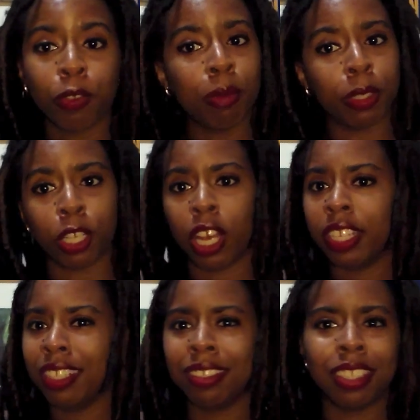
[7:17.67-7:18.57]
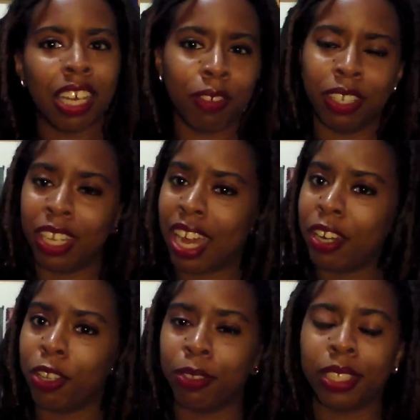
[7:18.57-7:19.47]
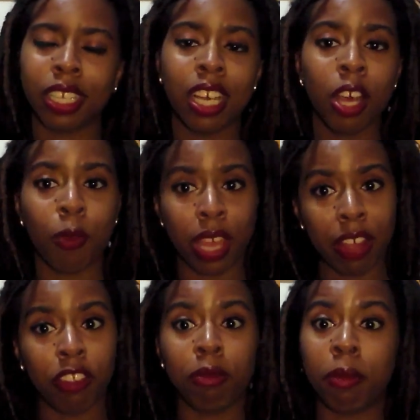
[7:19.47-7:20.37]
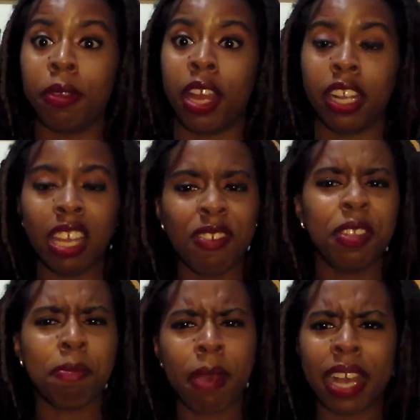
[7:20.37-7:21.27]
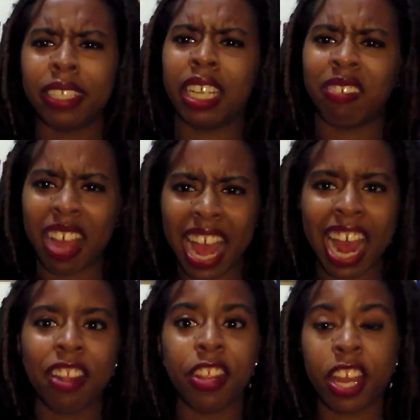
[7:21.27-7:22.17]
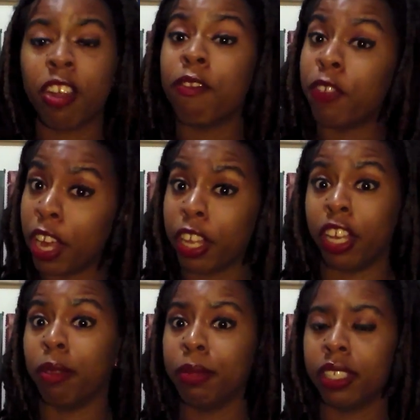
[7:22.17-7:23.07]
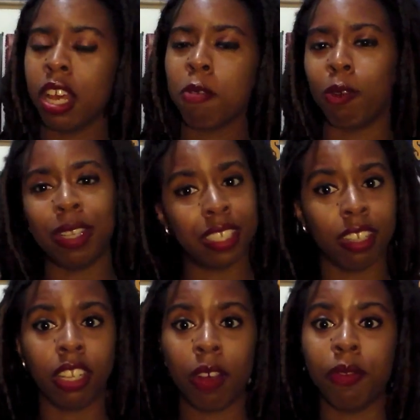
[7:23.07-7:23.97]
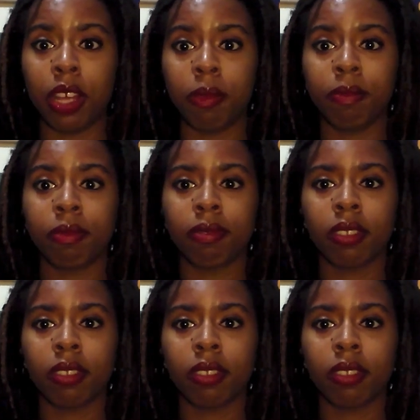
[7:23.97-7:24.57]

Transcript: We must all, in season 7, God knows, we have to remember that even the best have had their fuck ups. We still love them.